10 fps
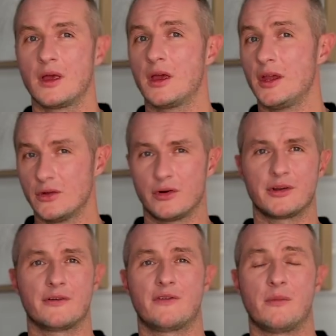In
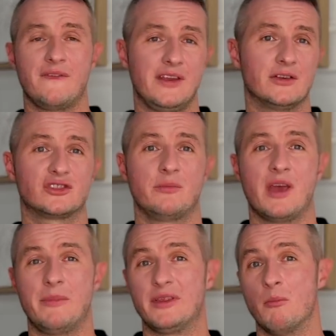order for my videos to be
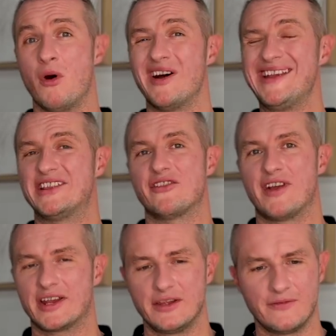a bit more
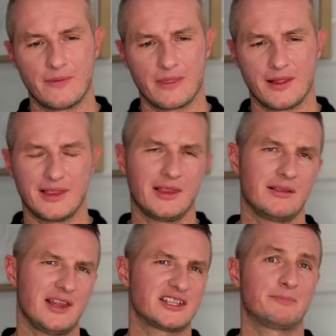interactive,
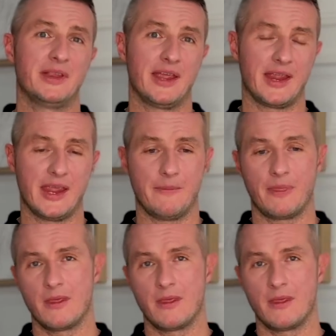let's play a game.